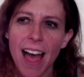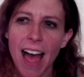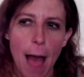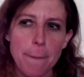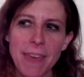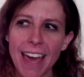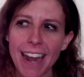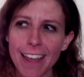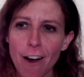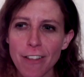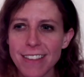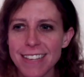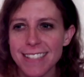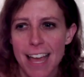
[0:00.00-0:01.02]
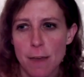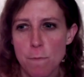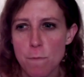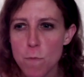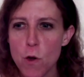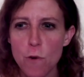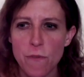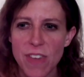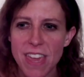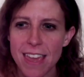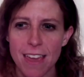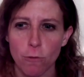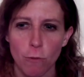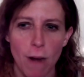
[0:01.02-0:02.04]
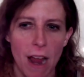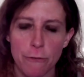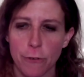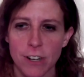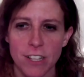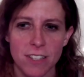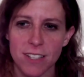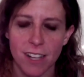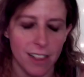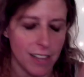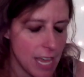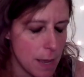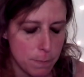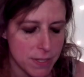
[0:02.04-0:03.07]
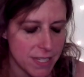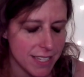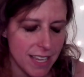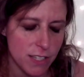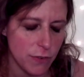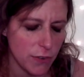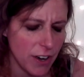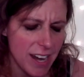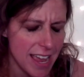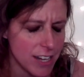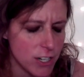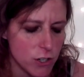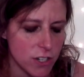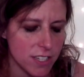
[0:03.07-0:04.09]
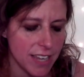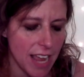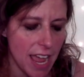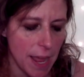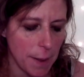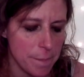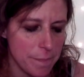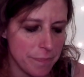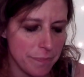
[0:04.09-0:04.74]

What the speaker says: I'm getting all these like movie reference clips. It's very interesting.